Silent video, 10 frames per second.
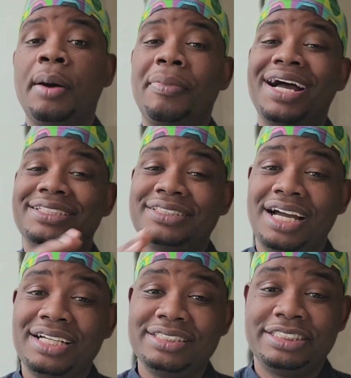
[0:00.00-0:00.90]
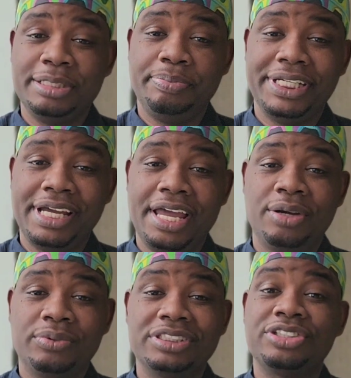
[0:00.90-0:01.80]
My science
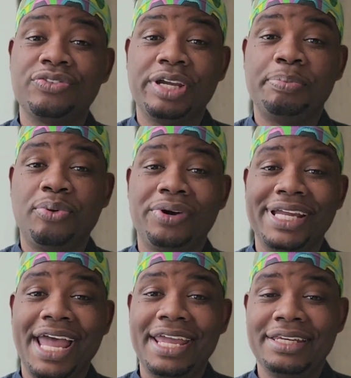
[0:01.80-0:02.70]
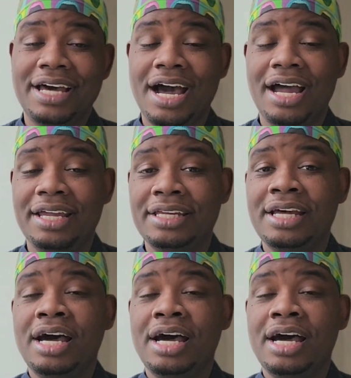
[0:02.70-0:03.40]
GPA was 3.89.